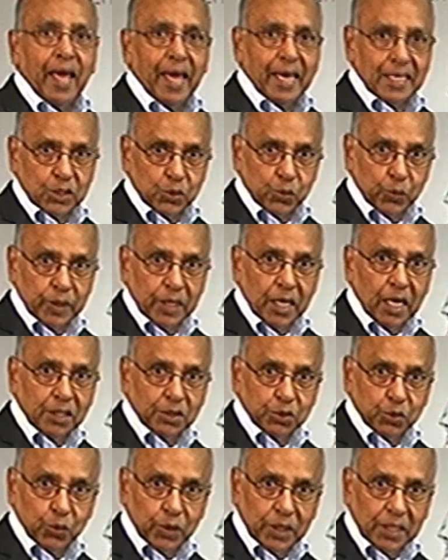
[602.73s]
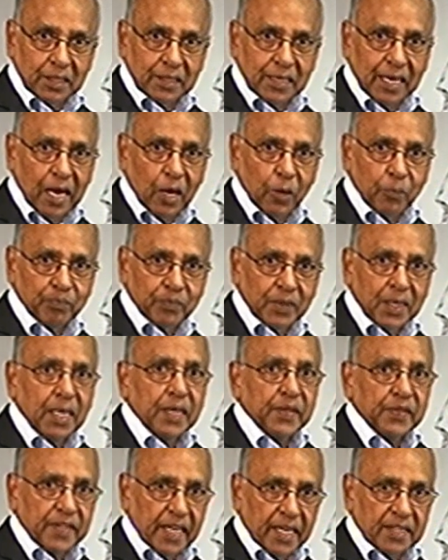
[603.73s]
as we are doing now.
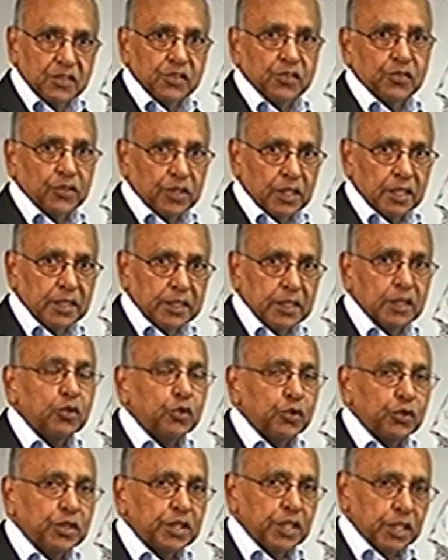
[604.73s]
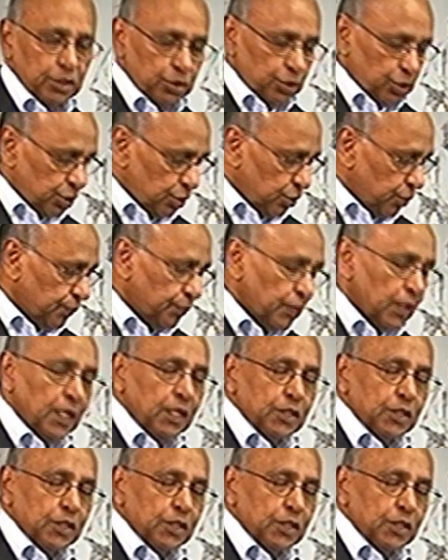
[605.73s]
That's really a good thing to do.